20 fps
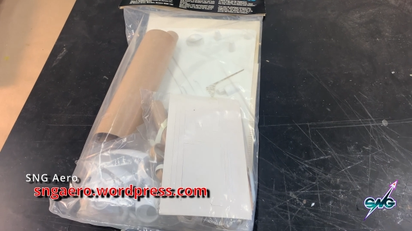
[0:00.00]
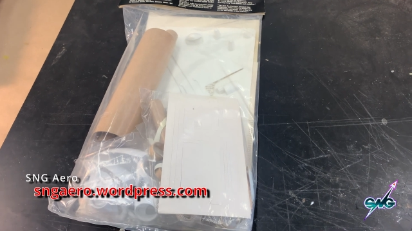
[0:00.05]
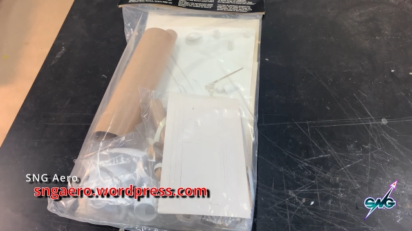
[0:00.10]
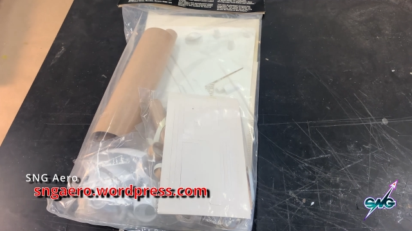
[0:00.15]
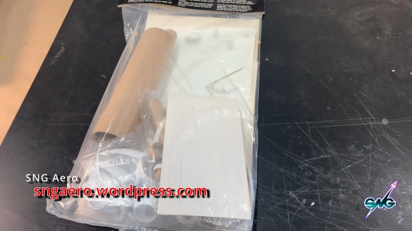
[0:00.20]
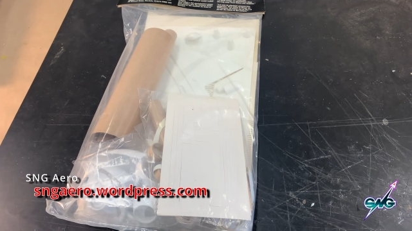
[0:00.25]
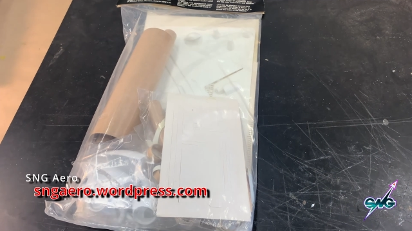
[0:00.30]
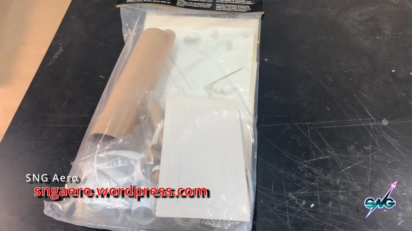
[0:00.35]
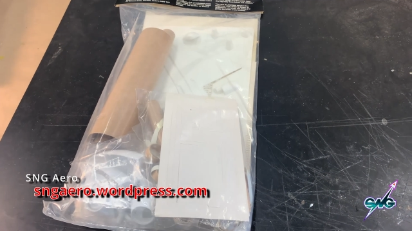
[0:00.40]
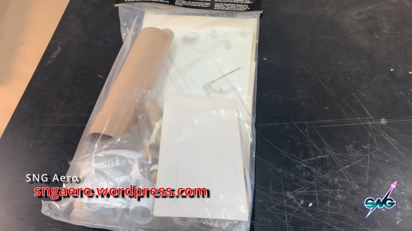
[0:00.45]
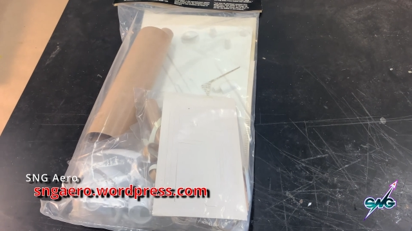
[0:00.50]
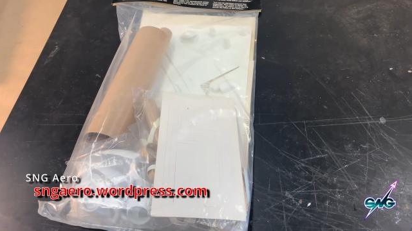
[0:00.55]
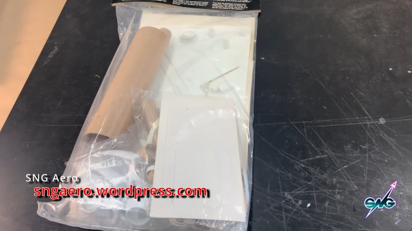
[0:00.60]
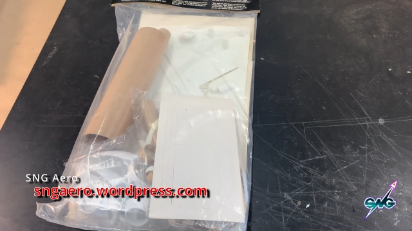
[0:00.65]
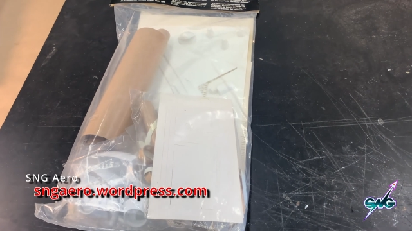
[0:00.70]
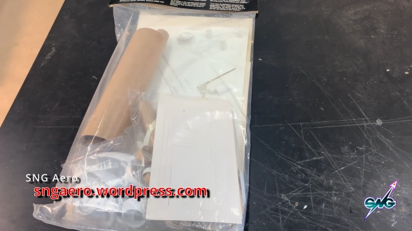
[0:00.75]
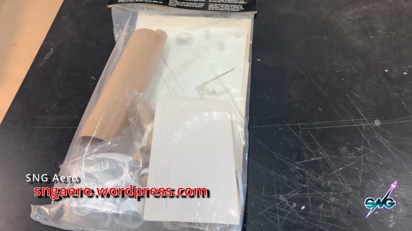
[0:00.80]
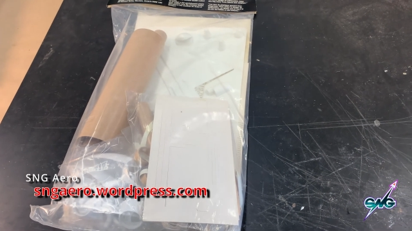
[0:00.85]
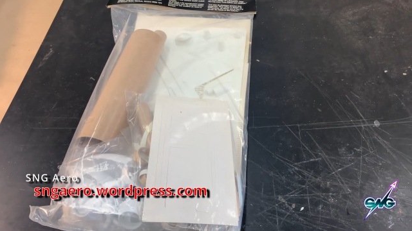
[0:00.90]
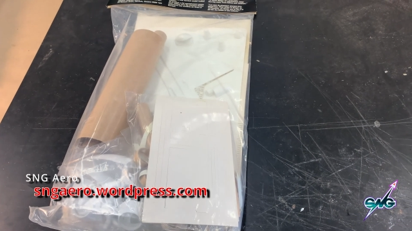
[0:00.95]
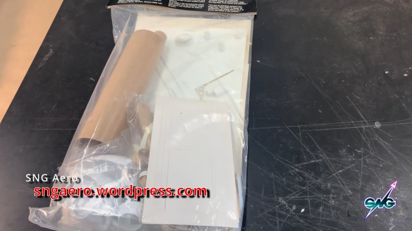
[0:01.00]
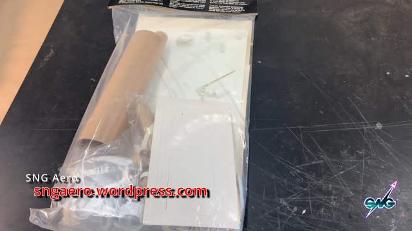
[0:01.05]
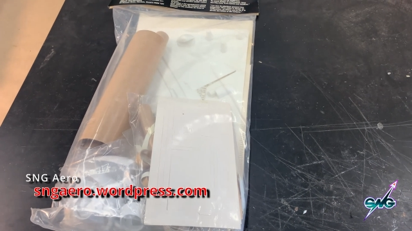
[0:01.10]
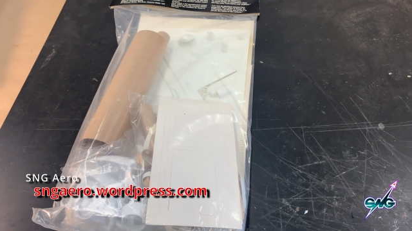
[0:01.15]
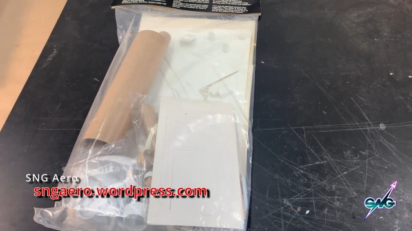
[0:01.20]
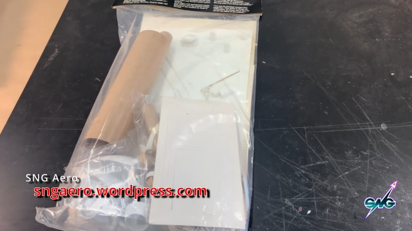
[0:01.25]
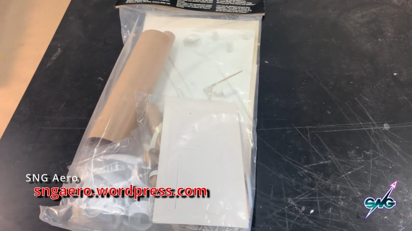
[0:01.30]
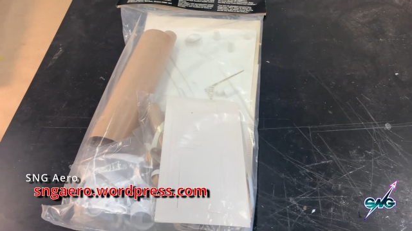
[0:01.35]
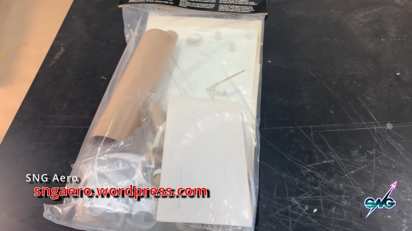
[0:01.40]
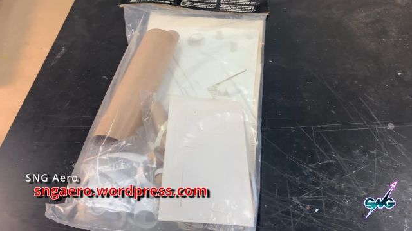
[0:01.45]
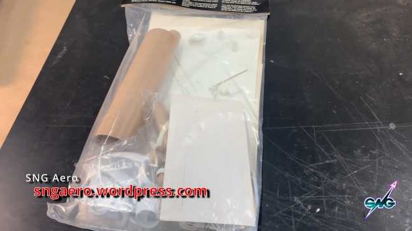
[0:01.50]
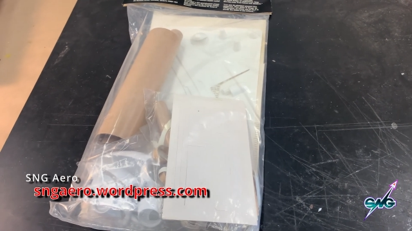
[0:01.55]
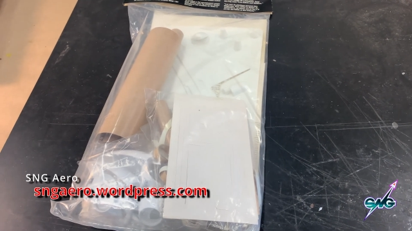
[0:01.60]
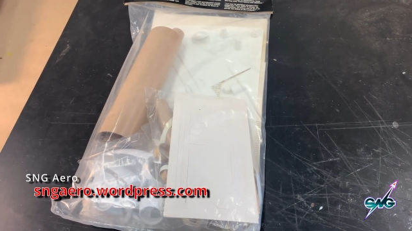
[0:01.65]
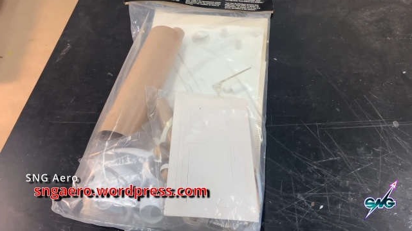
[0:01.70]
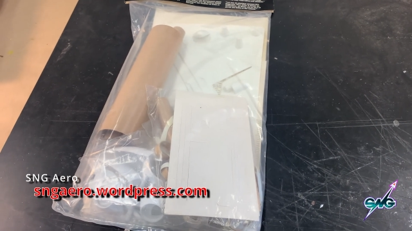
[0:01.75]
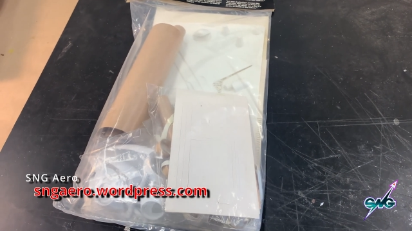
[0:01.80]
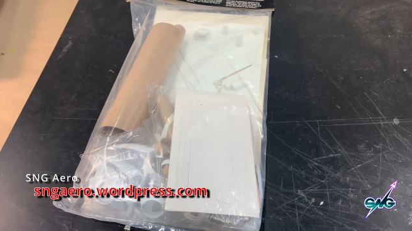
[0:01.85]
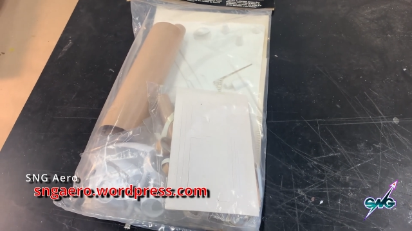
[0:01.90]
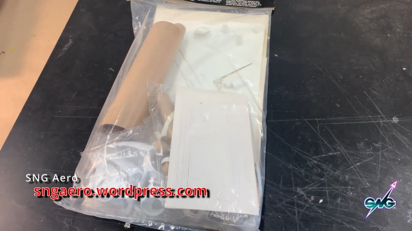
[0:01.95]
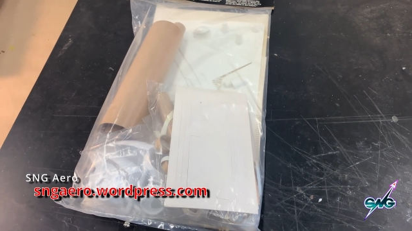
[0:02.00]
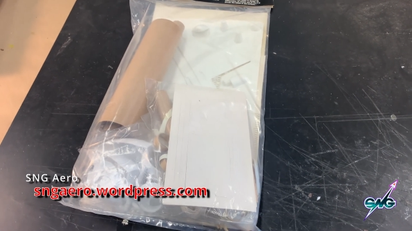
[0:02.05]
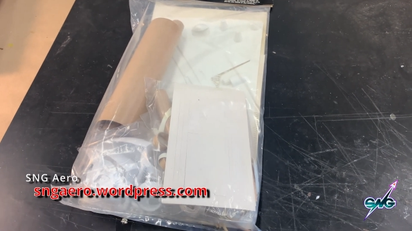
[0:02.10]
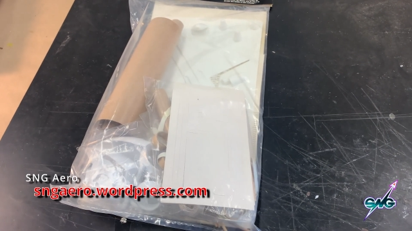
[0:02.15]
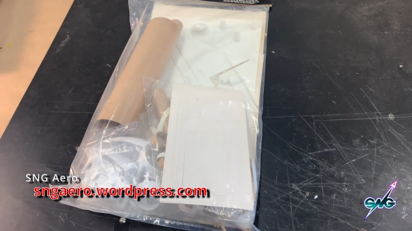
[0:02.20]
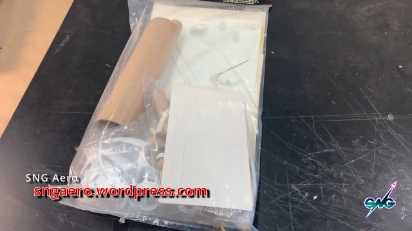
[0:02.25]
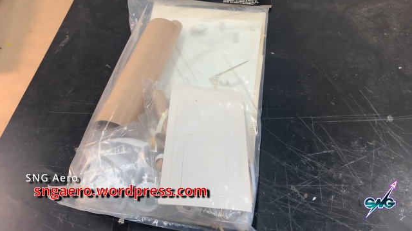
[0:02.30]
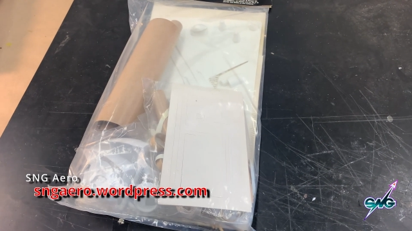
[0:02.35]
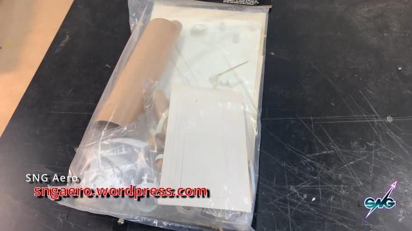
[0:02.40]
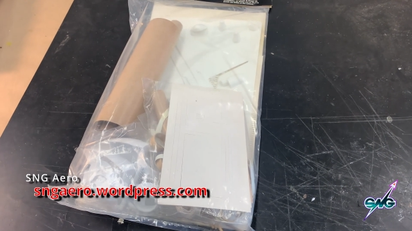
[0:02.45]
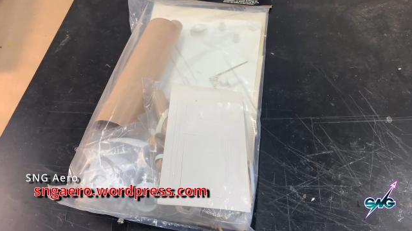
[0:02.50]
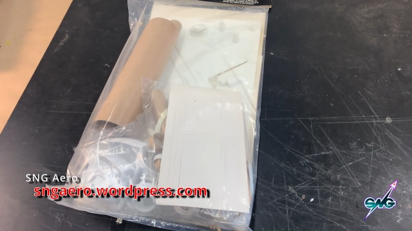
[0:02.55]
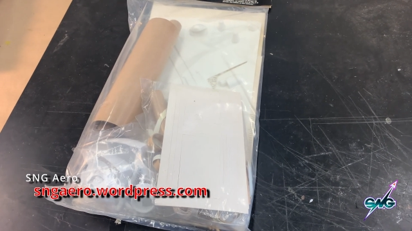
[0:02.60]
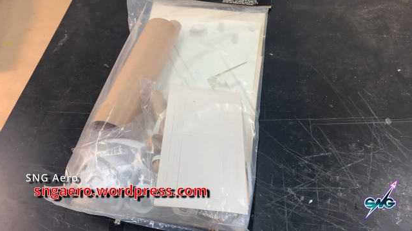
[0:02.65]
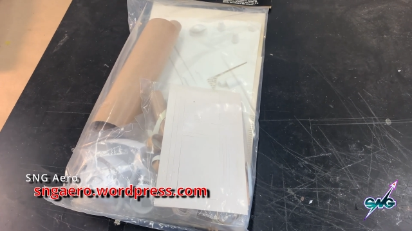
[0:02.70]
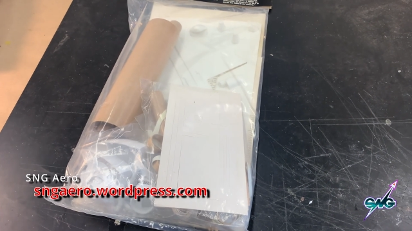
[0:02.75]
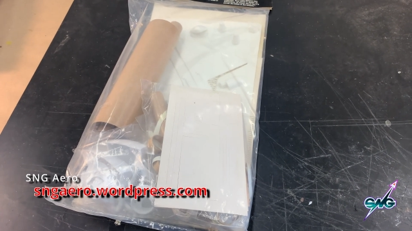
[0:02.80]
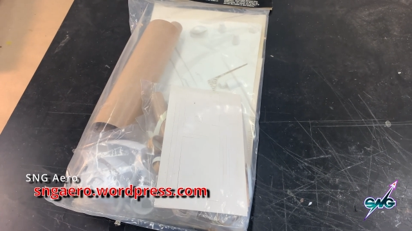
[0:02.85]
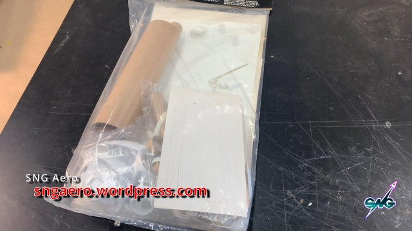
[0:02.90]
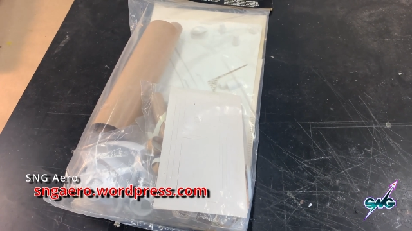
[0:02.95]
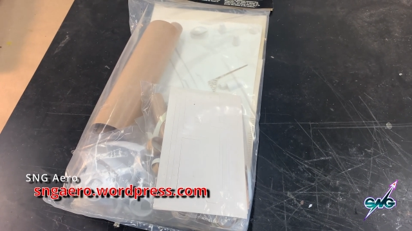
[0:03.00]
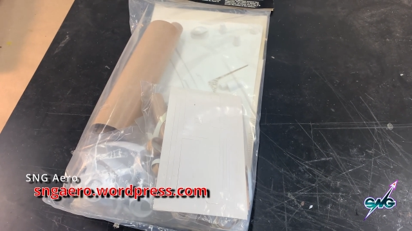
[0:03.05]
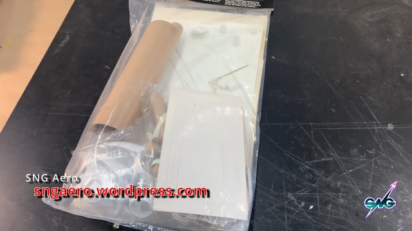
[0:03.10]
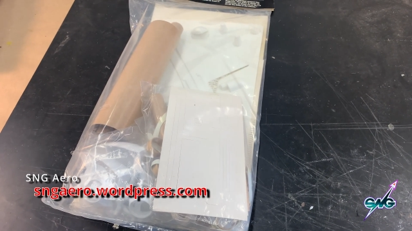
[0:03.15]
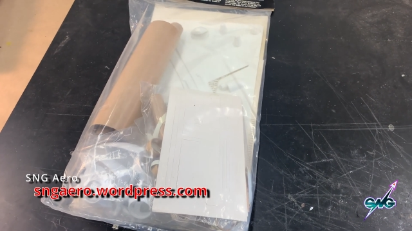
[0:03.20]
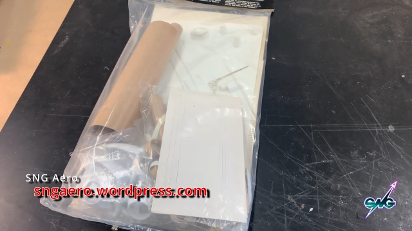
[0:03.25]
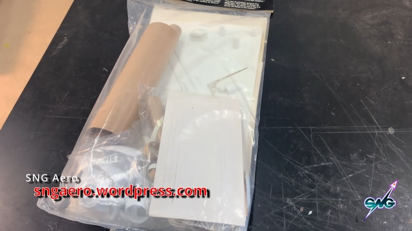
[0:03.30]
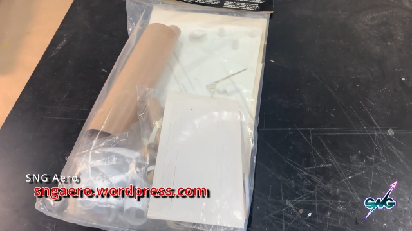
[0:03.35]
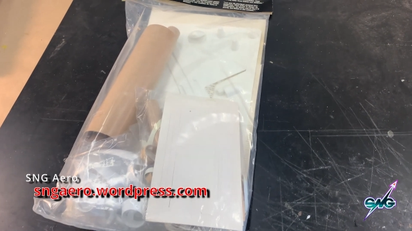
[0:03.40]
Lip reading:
(no speaker visible)